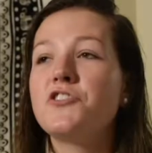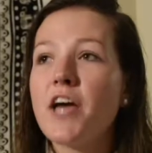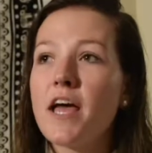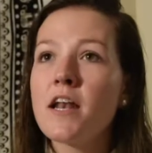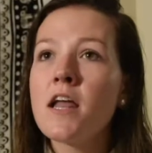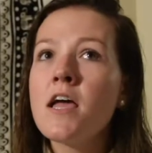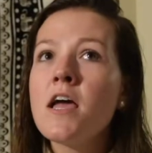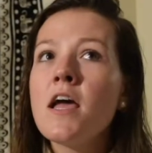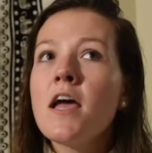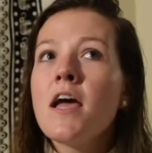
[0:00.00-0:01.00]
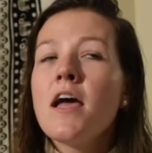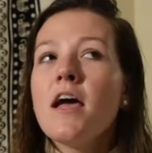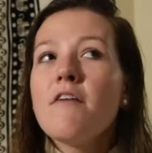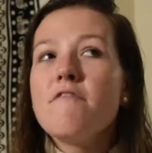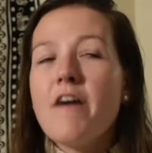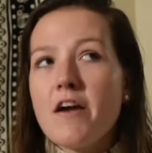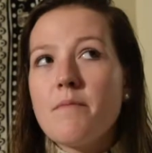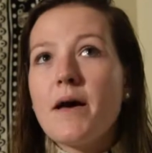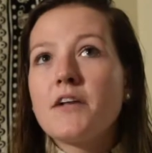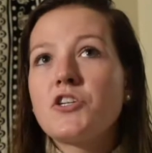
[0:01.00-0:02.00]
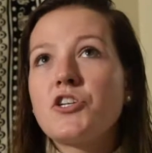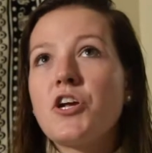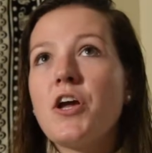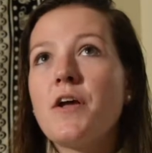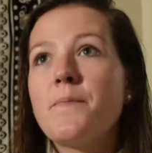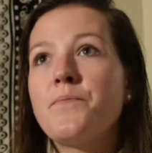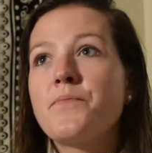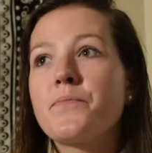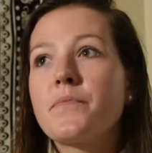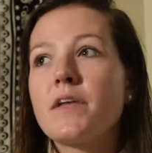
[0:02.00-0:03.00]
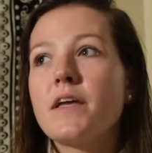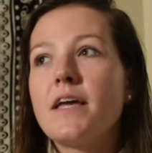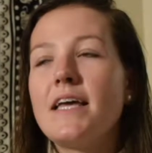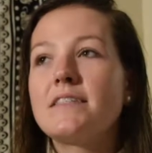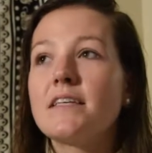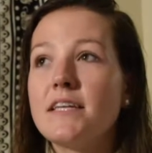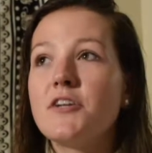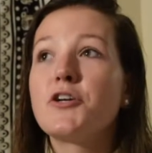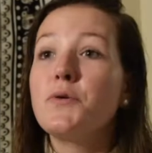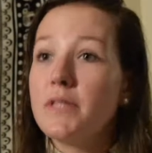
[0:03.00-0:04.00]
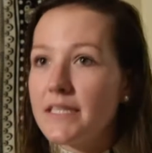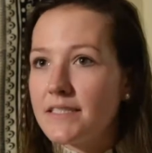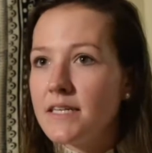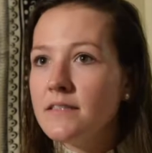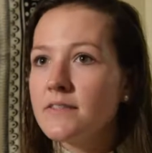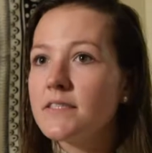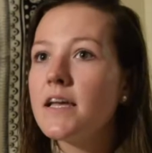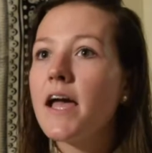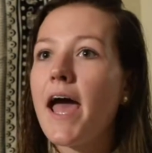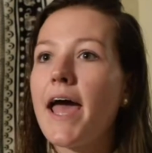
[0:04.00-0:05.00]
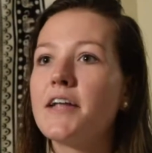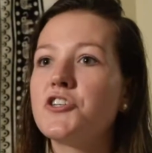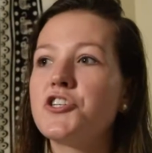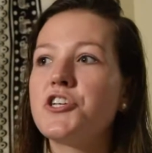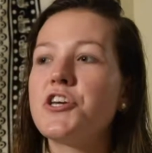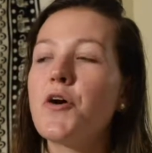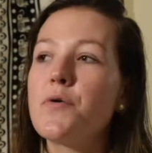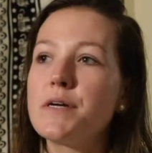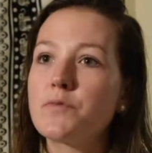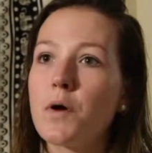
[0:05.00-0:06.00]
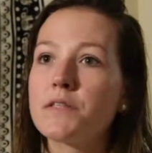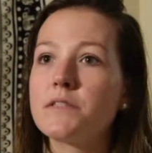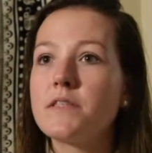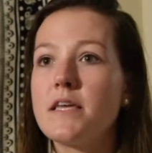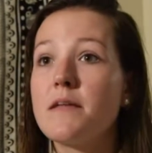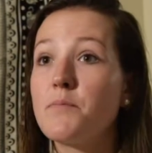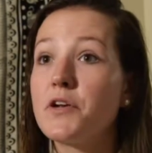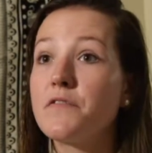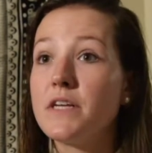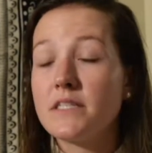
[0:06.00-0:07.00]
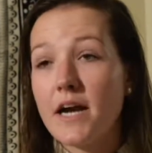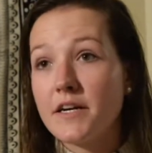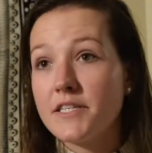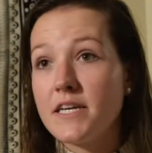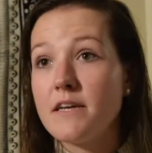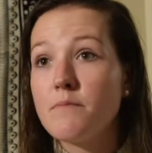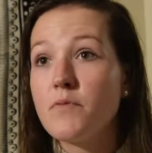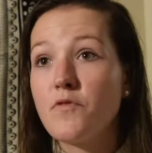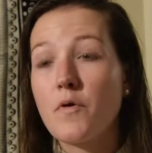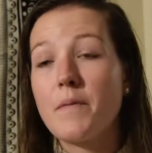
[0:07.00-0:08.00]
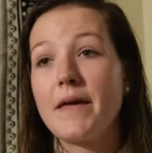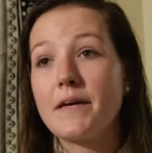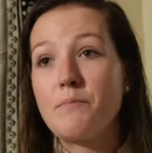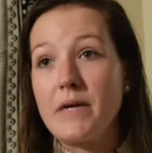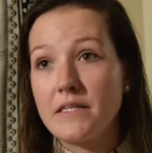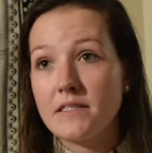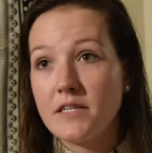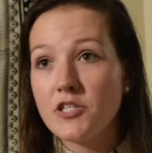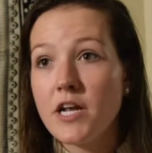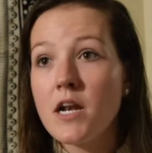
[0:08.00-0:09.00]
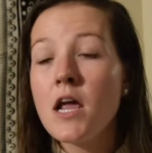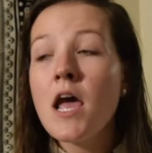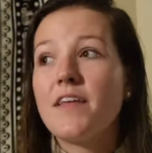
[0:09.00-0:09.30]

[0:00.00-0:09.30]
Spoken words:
Jen very much is a leader who listens, and she always wants the input of the entire team before we make a big decision.